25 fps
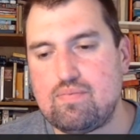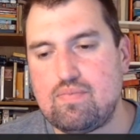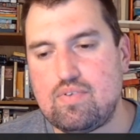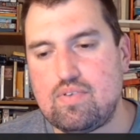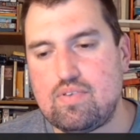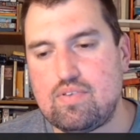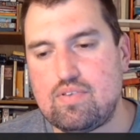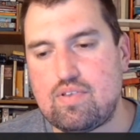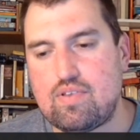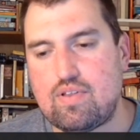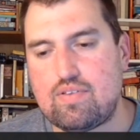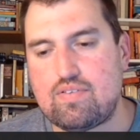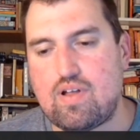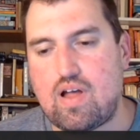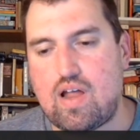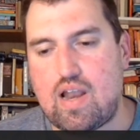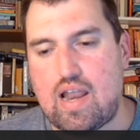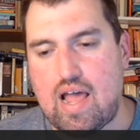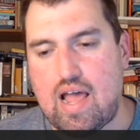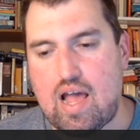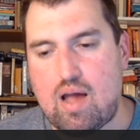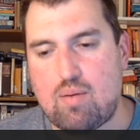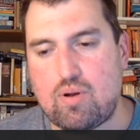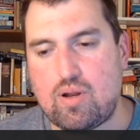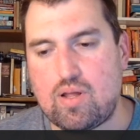That's not
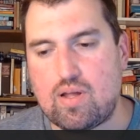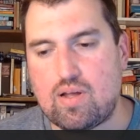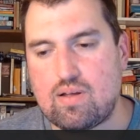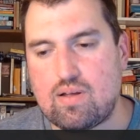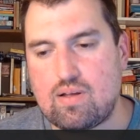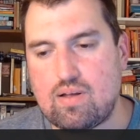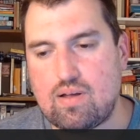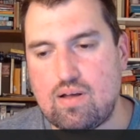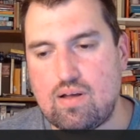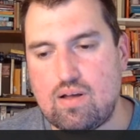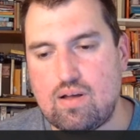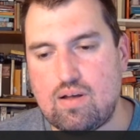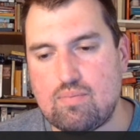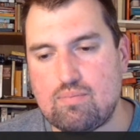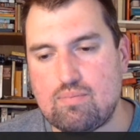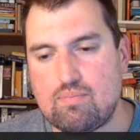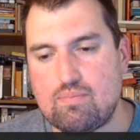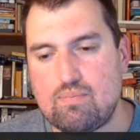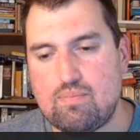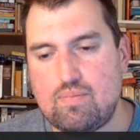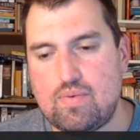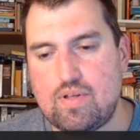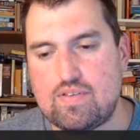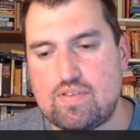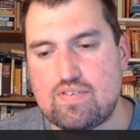happening.
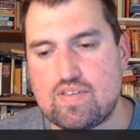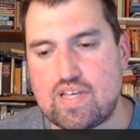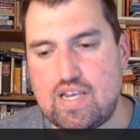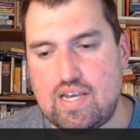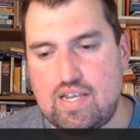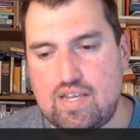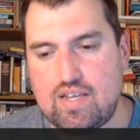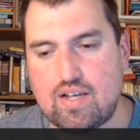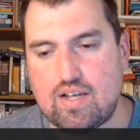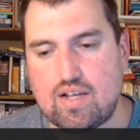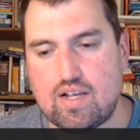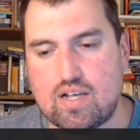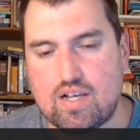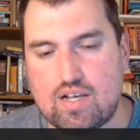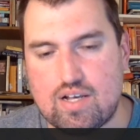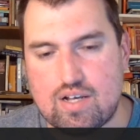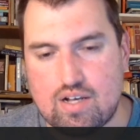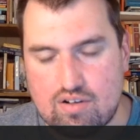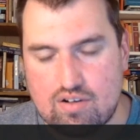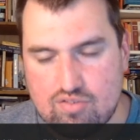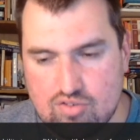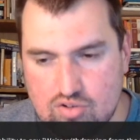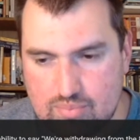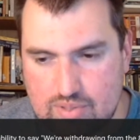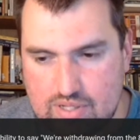It's the Canadian
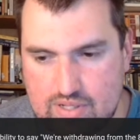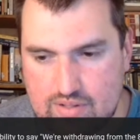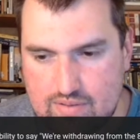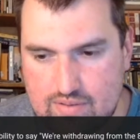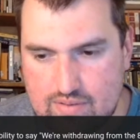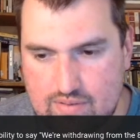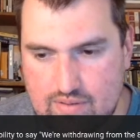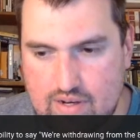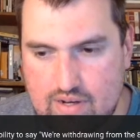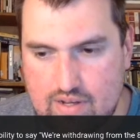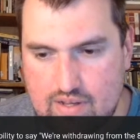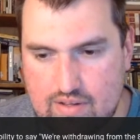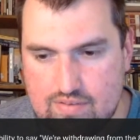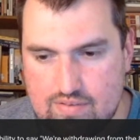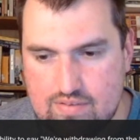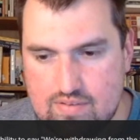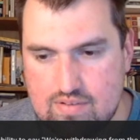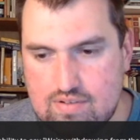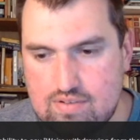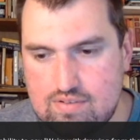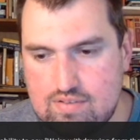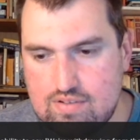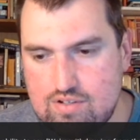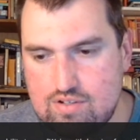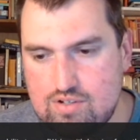government that has the
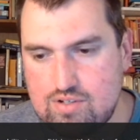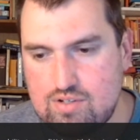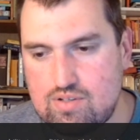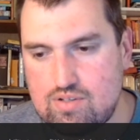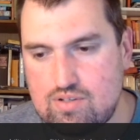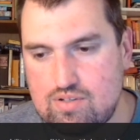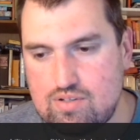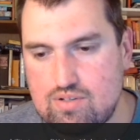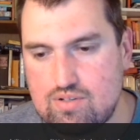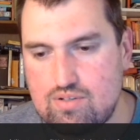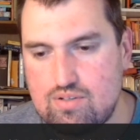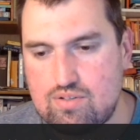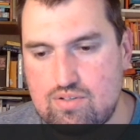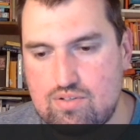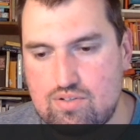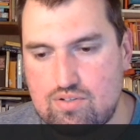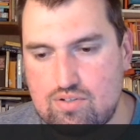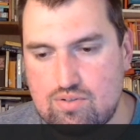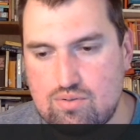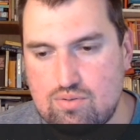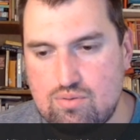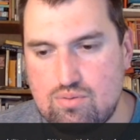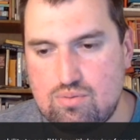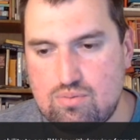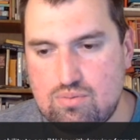decision to
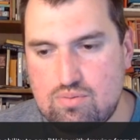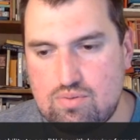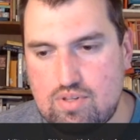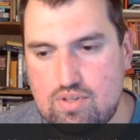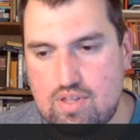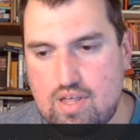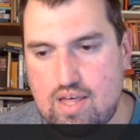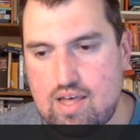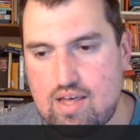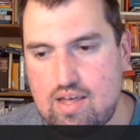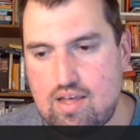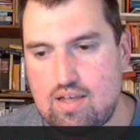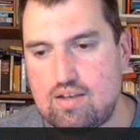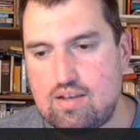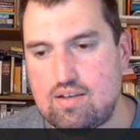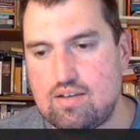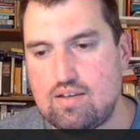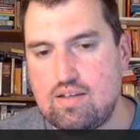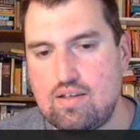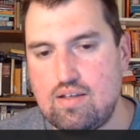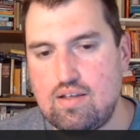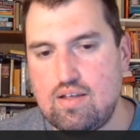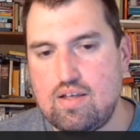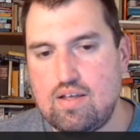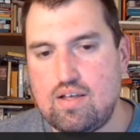do that.
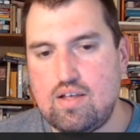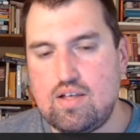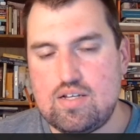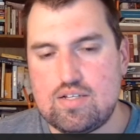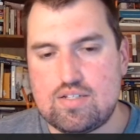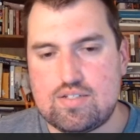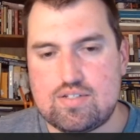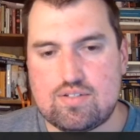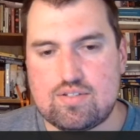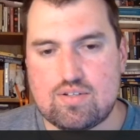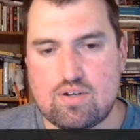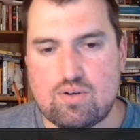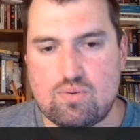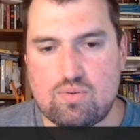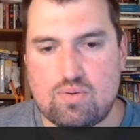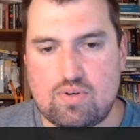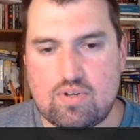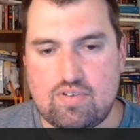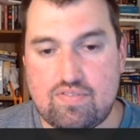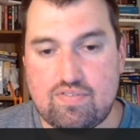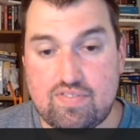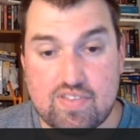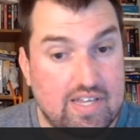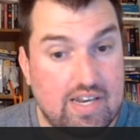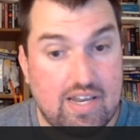So
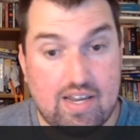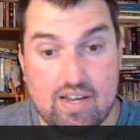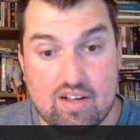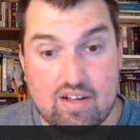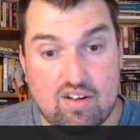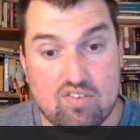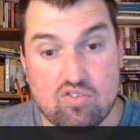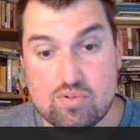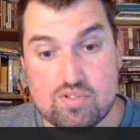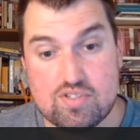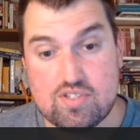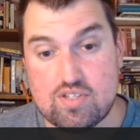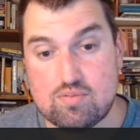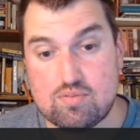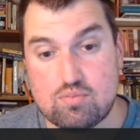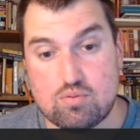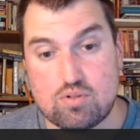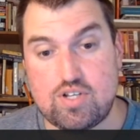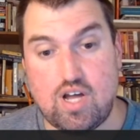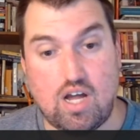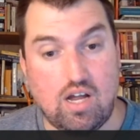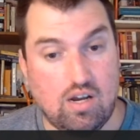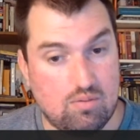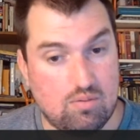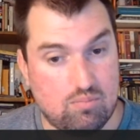if the Canadian government says we're
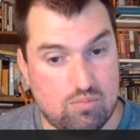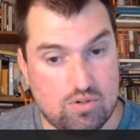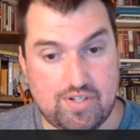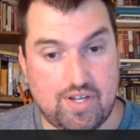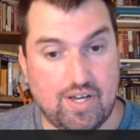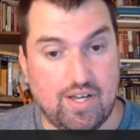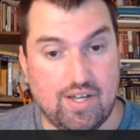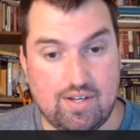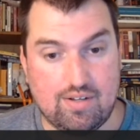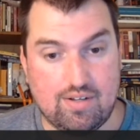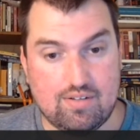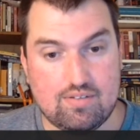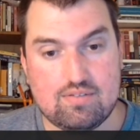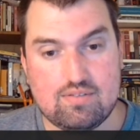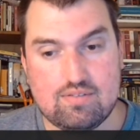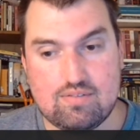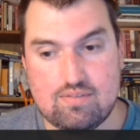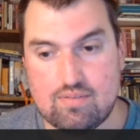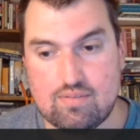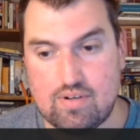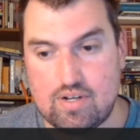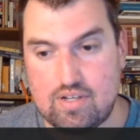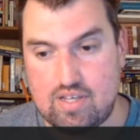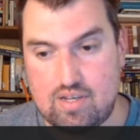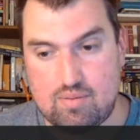done,
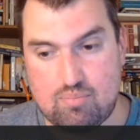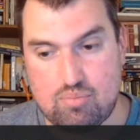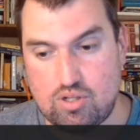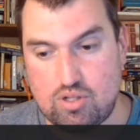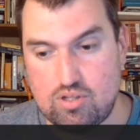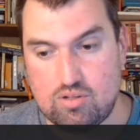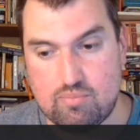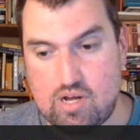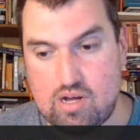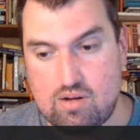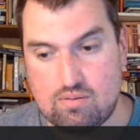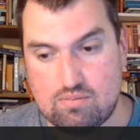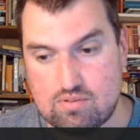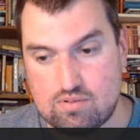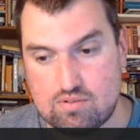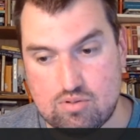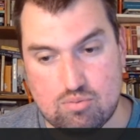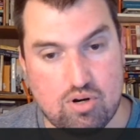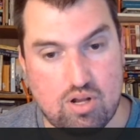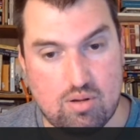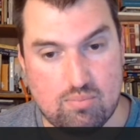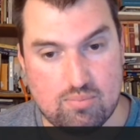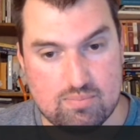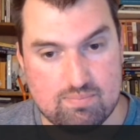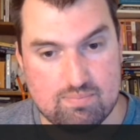right? They'd pull them out, no
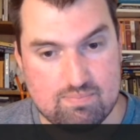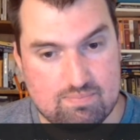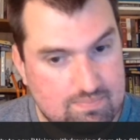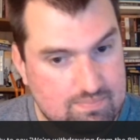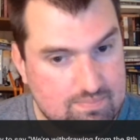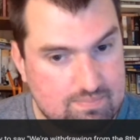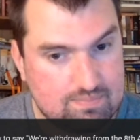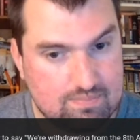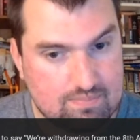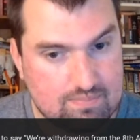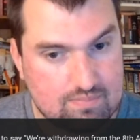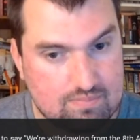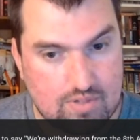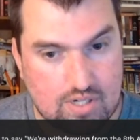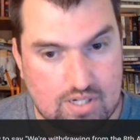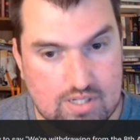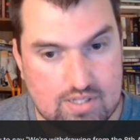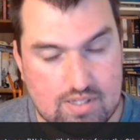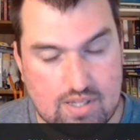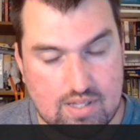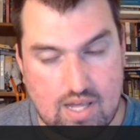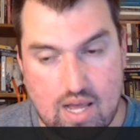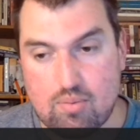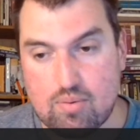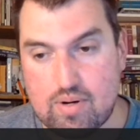problem, right?
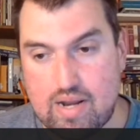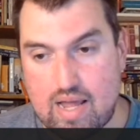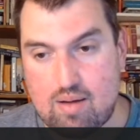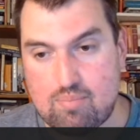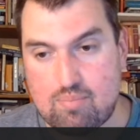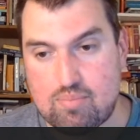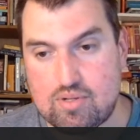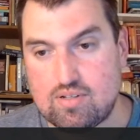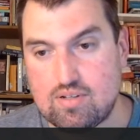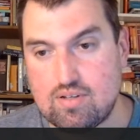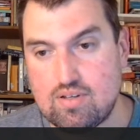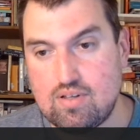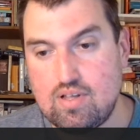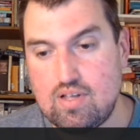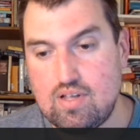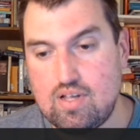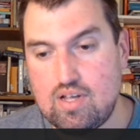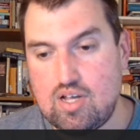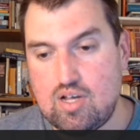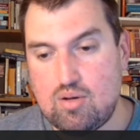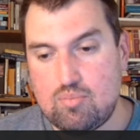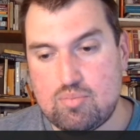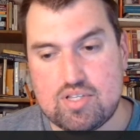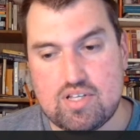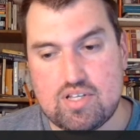That would happen.
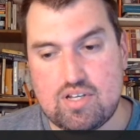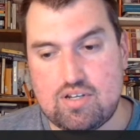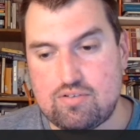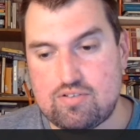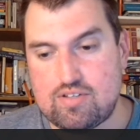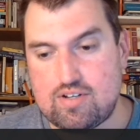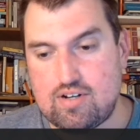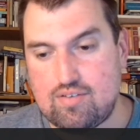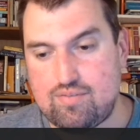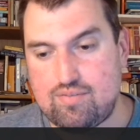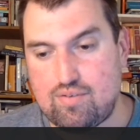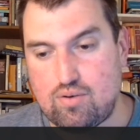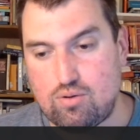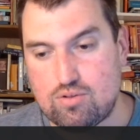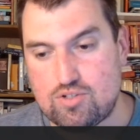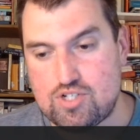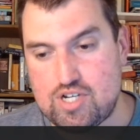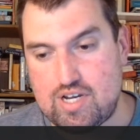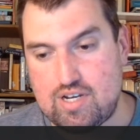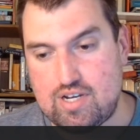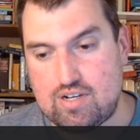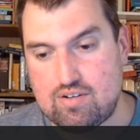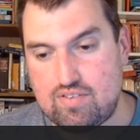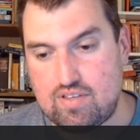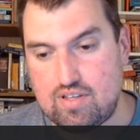But then you set off a whole
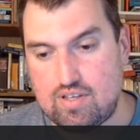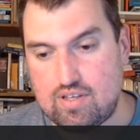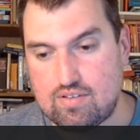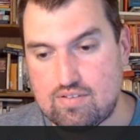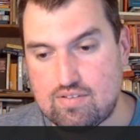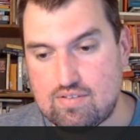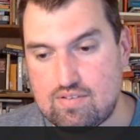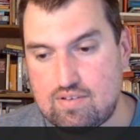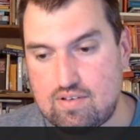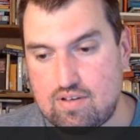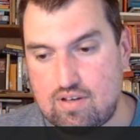chain of things.